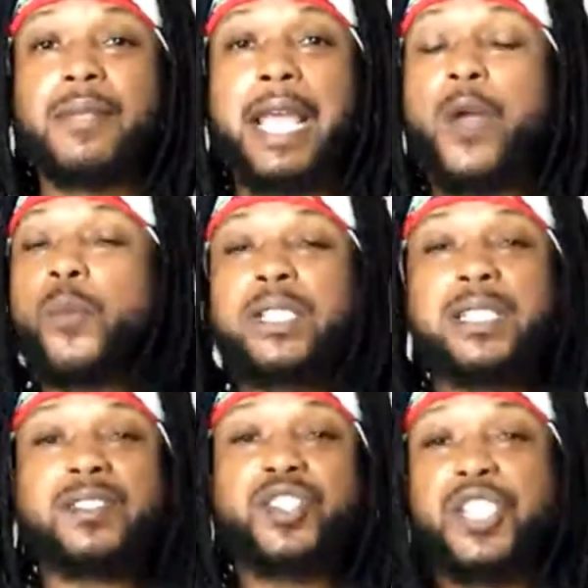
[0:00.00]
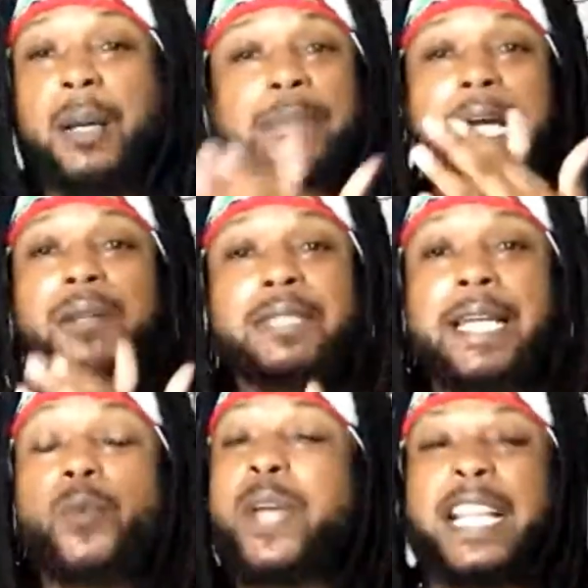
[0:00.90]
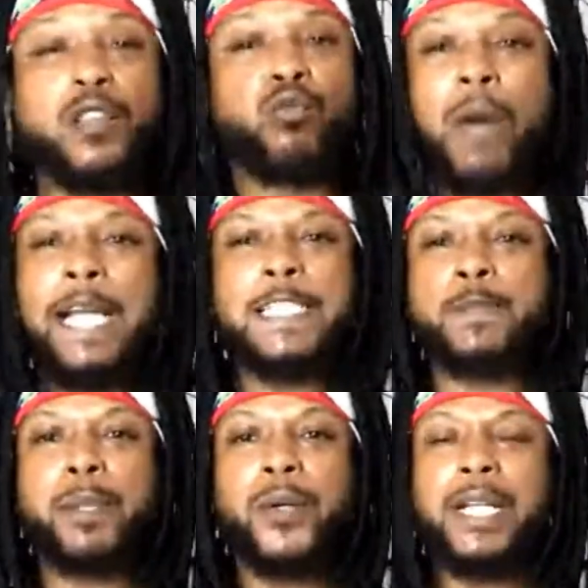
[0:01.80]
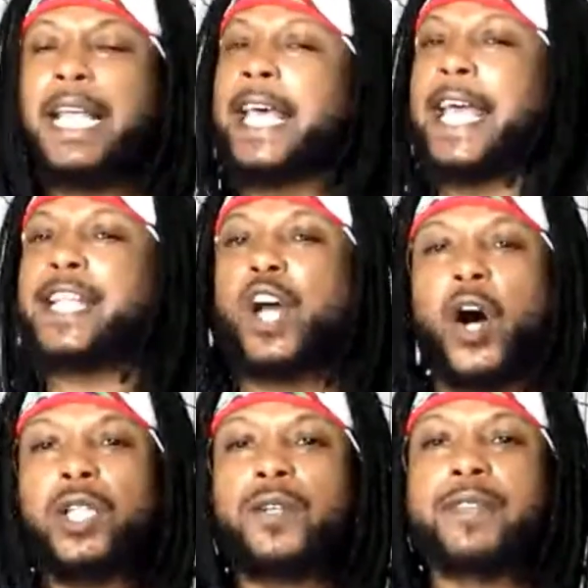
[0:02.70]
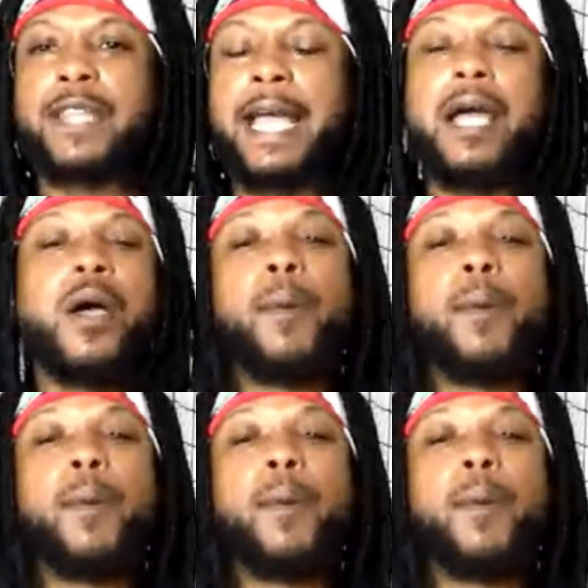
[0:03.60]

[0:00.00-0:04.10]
And we just jumped out there. We had the right spirit and all of that,